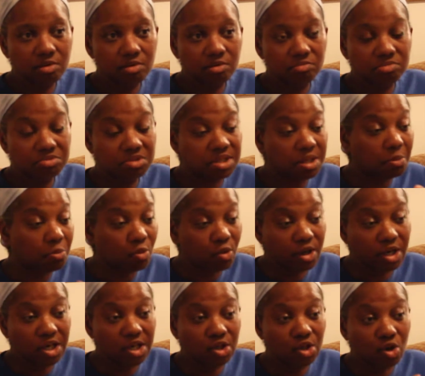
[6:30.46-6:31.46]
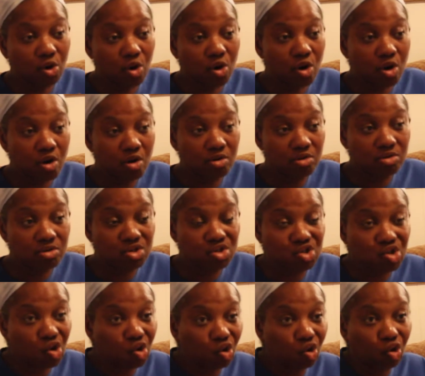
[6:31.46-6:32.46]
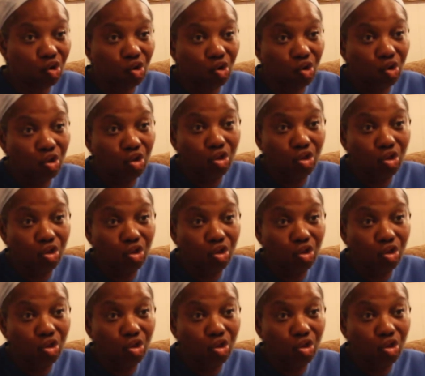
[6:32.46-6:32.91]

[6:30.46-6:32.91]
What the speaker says: someone in your circle